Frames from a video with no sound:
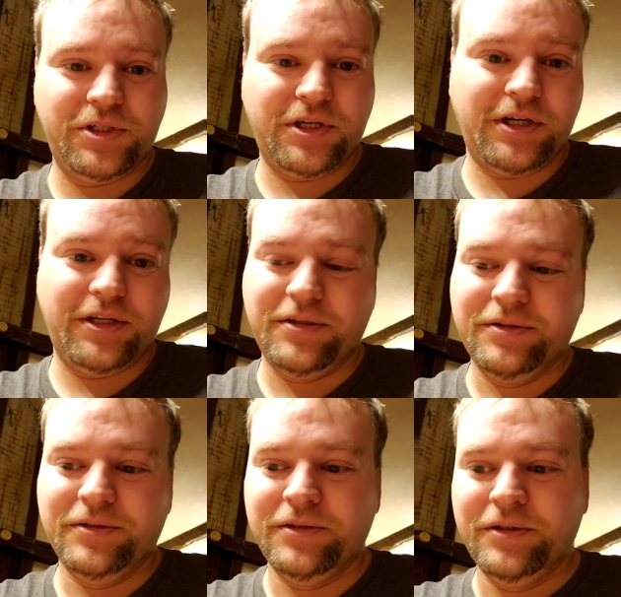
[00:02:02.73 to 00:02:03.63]
design.
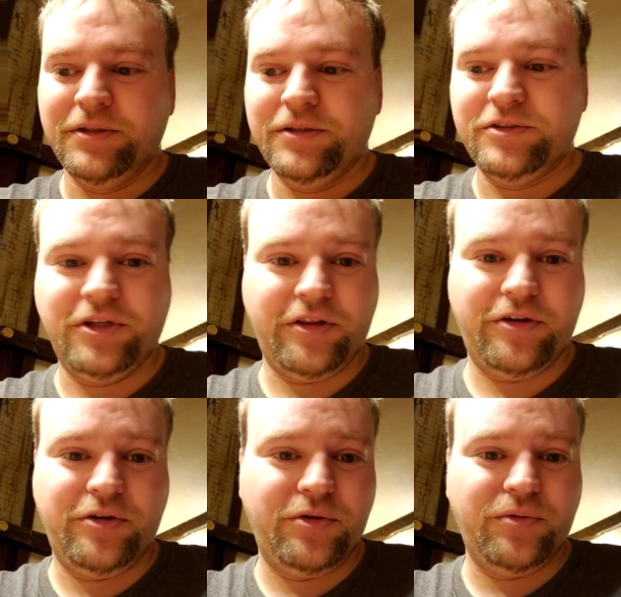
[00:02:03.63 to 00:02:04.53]
It's
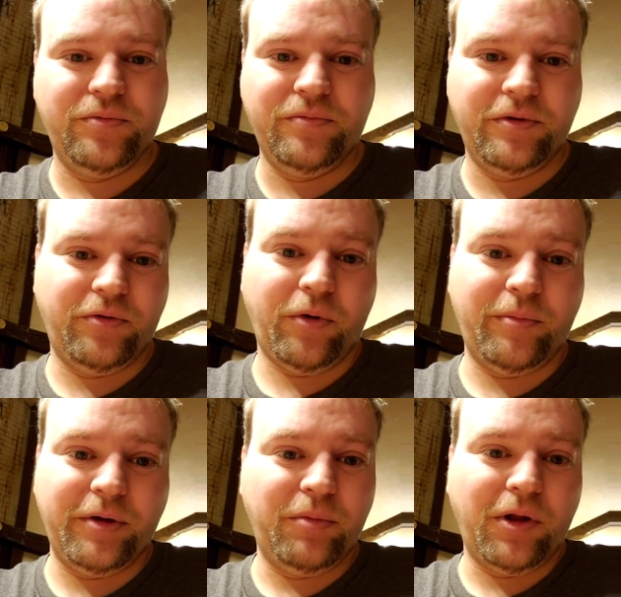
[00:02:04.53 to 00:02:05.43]
nothing new. You can throw a
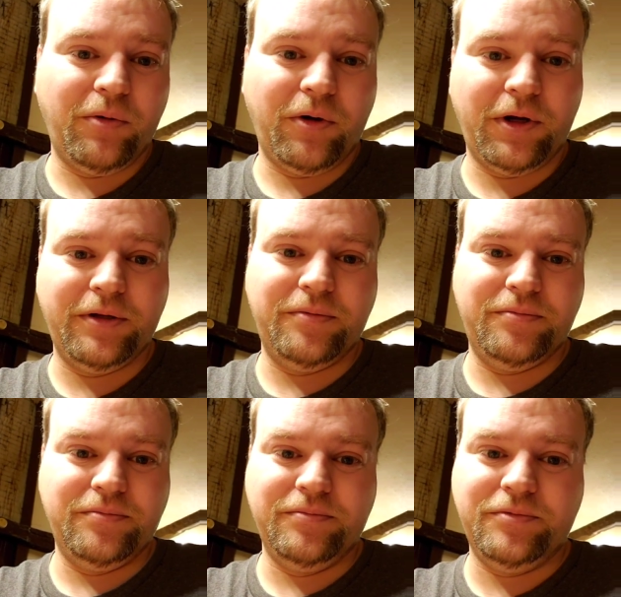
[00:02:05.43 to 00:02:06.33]
big blower on it
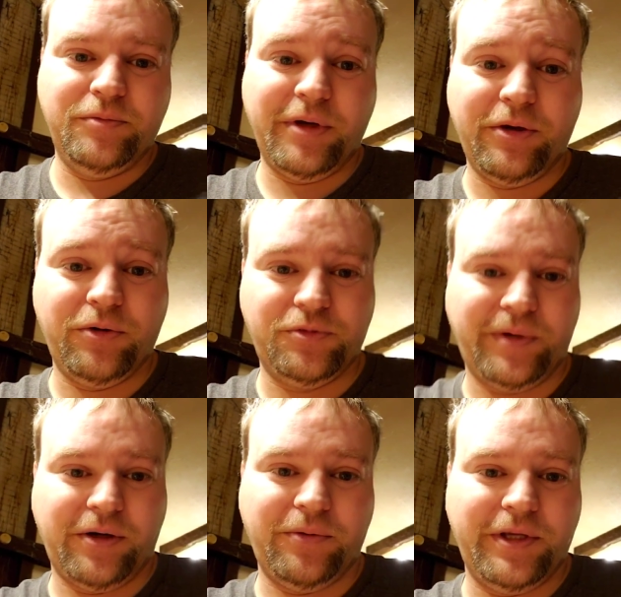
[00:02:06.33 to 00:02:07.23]
and you make
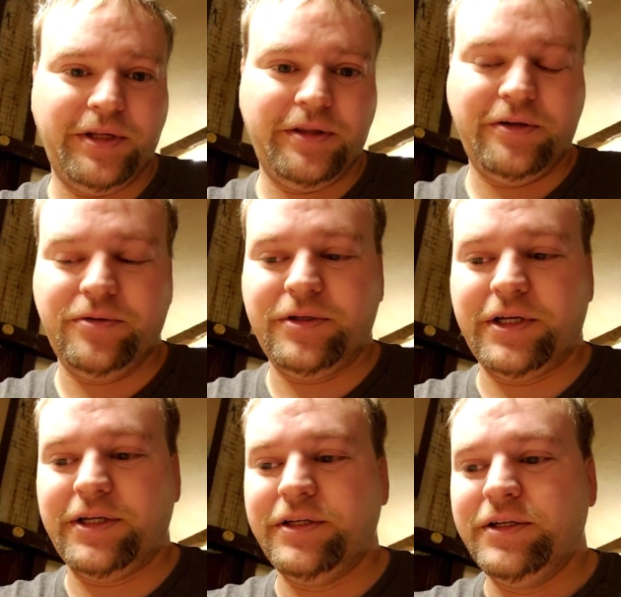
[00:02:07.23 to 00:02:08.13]
horsepower with anything doing
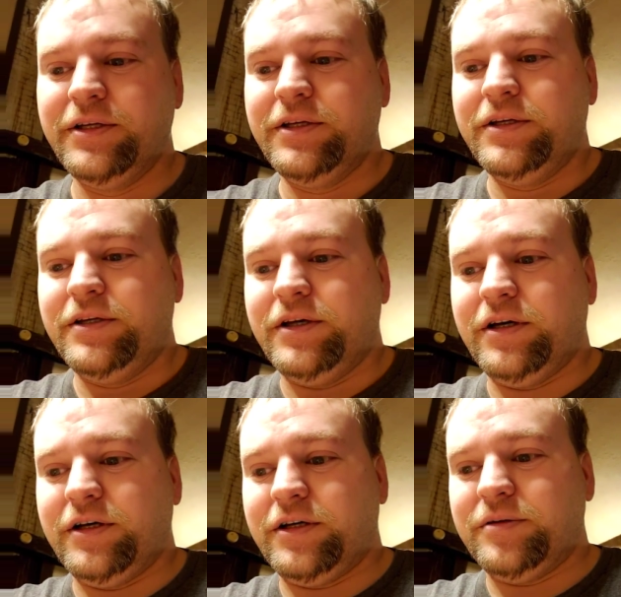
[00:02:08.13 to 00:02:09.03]
that.
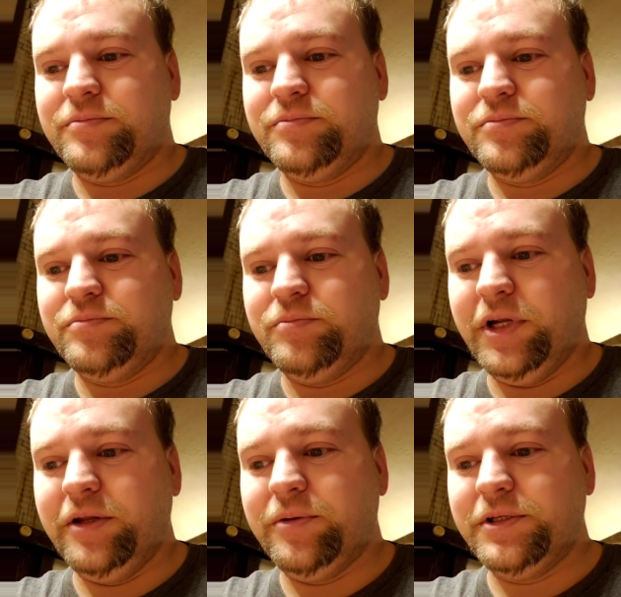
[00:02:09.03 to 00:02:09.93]
But
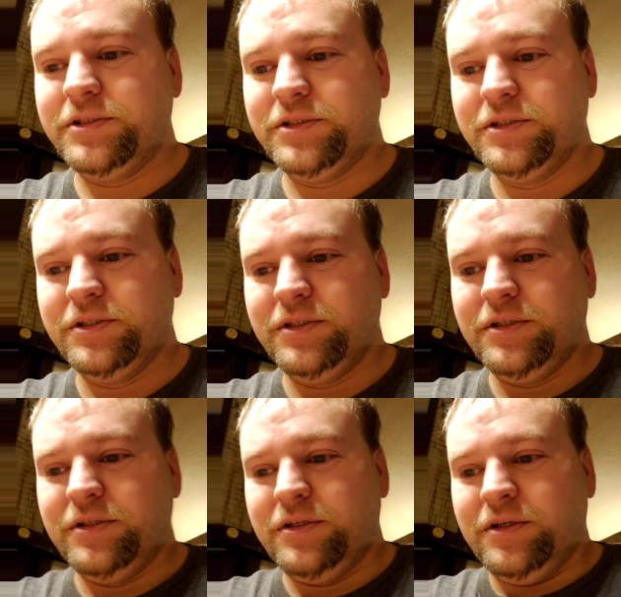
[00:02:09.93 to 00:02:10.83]
anyways,
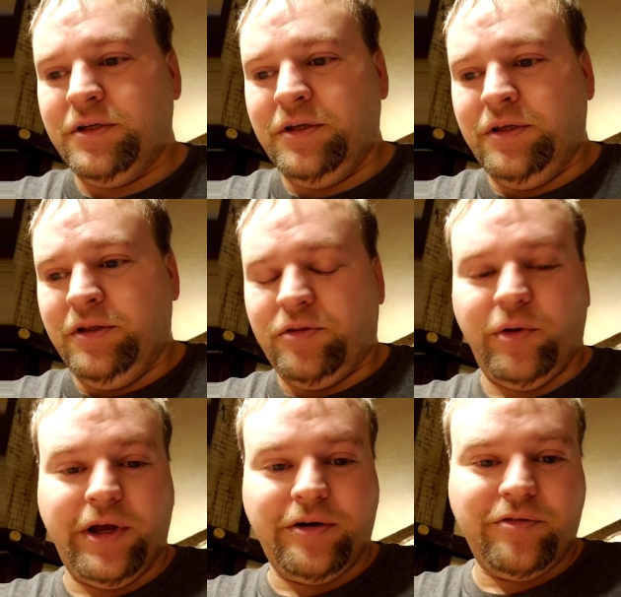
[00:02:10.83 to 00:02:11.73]

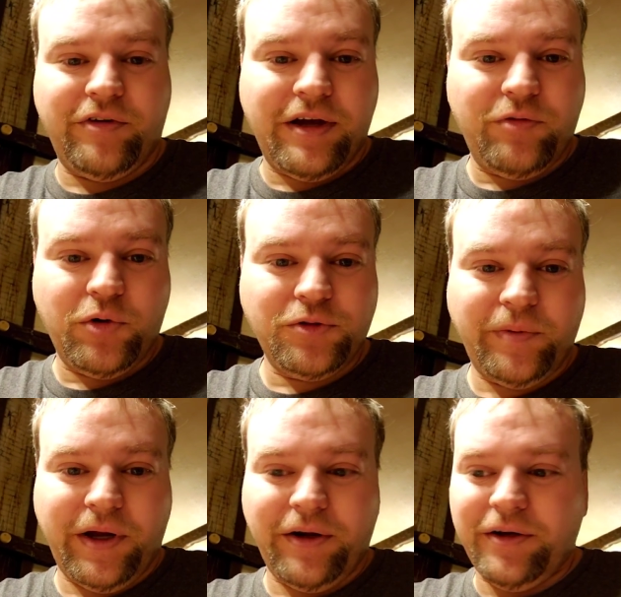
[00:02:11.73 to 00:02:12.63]
305
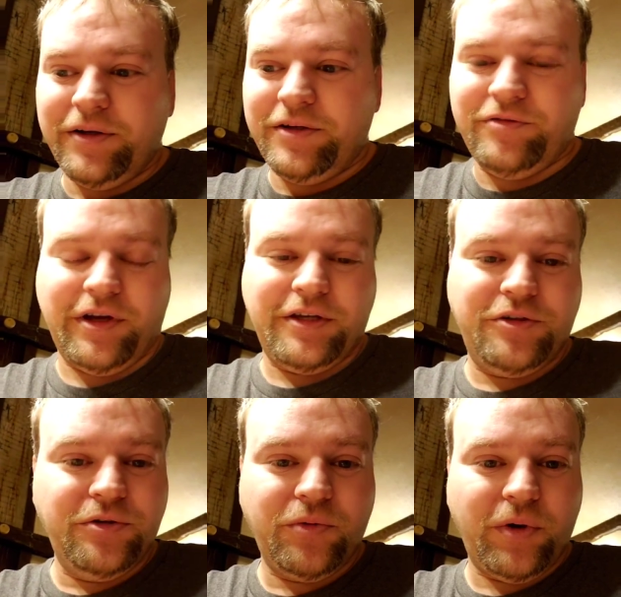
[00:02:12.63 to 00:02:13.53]
horsepower, divide
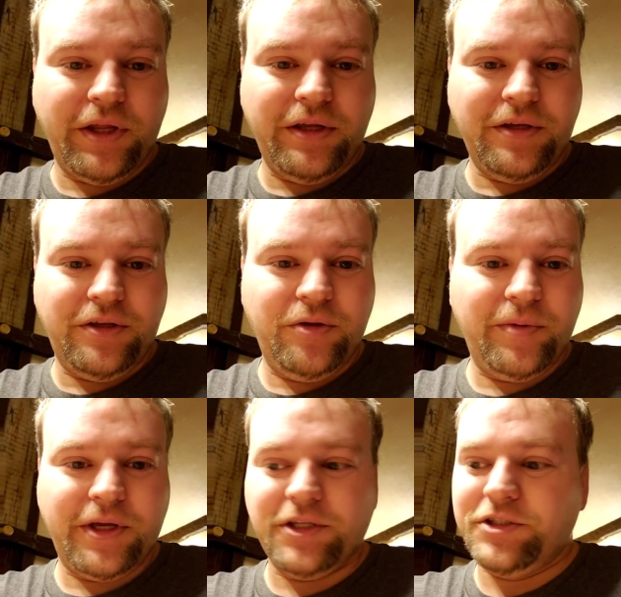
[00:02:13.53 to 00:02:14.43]
220
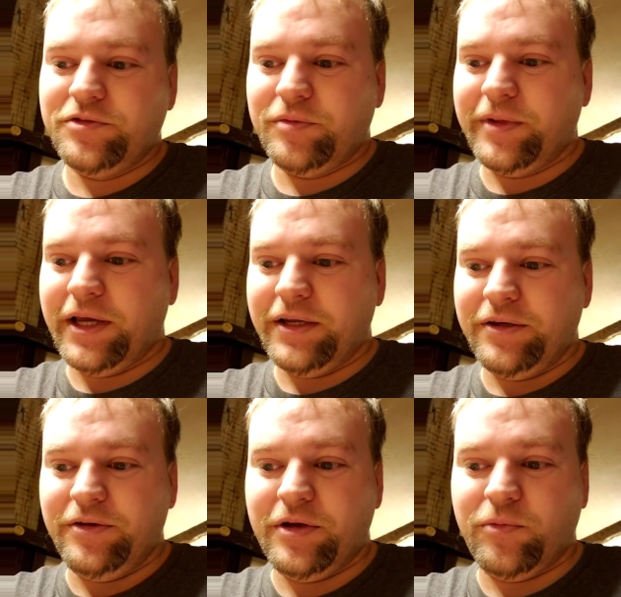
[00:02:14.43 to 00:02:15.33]
cubic inches from that,
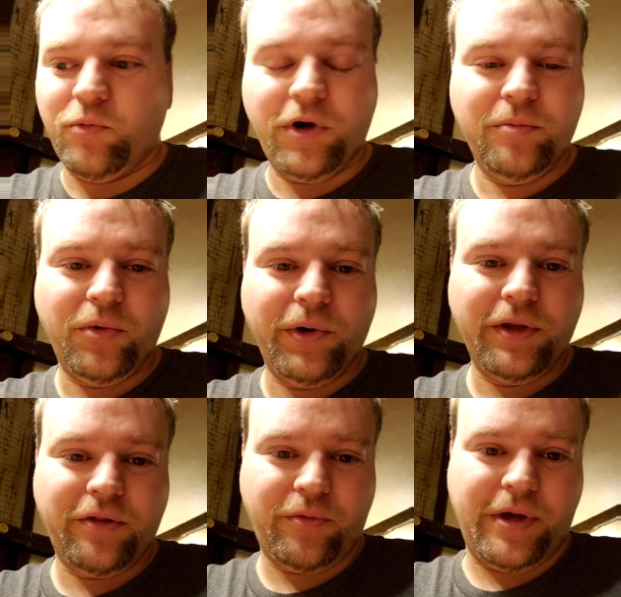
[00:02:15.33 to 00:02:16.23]
you get
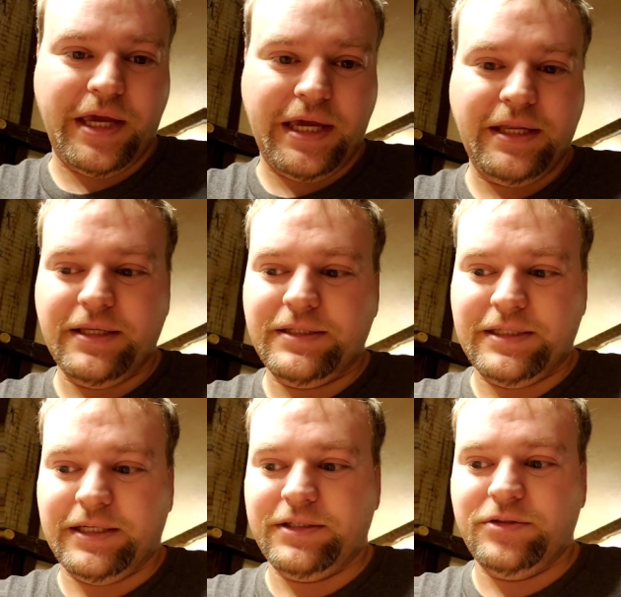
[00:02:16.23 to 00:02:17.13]

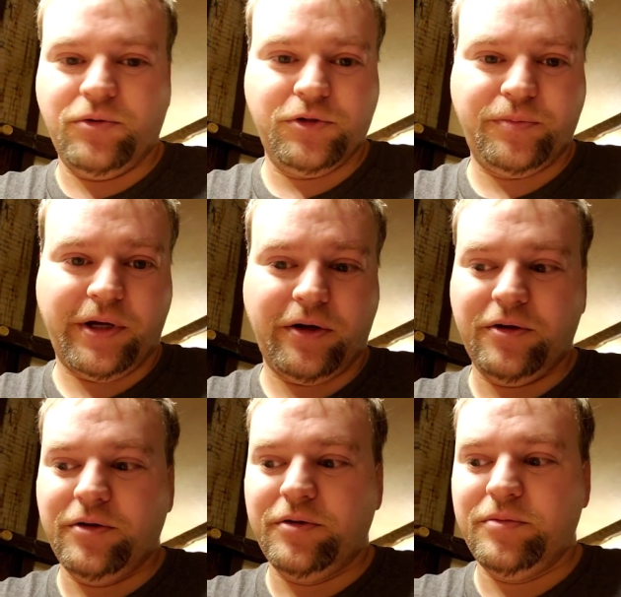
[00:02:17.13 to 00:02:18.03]
1.386 horsepower